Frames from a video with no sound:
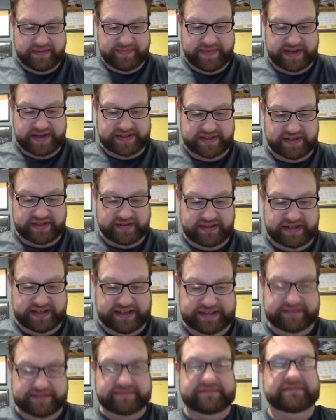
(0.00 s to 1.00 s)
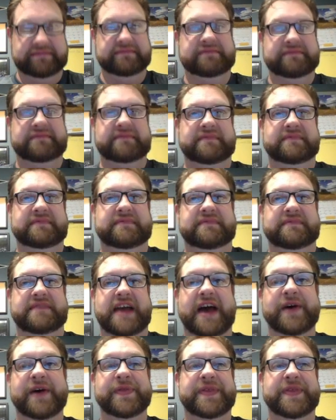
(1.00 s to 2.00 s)
basically
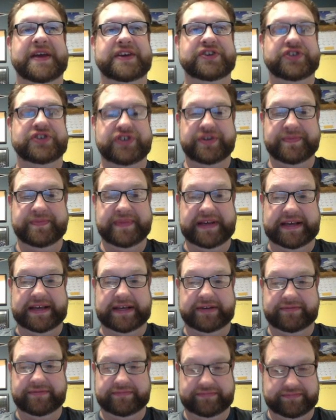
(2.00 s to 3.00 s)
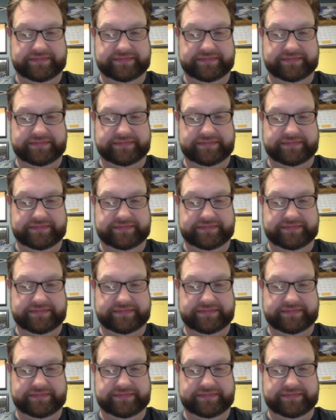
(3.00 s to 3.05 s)
how things should be.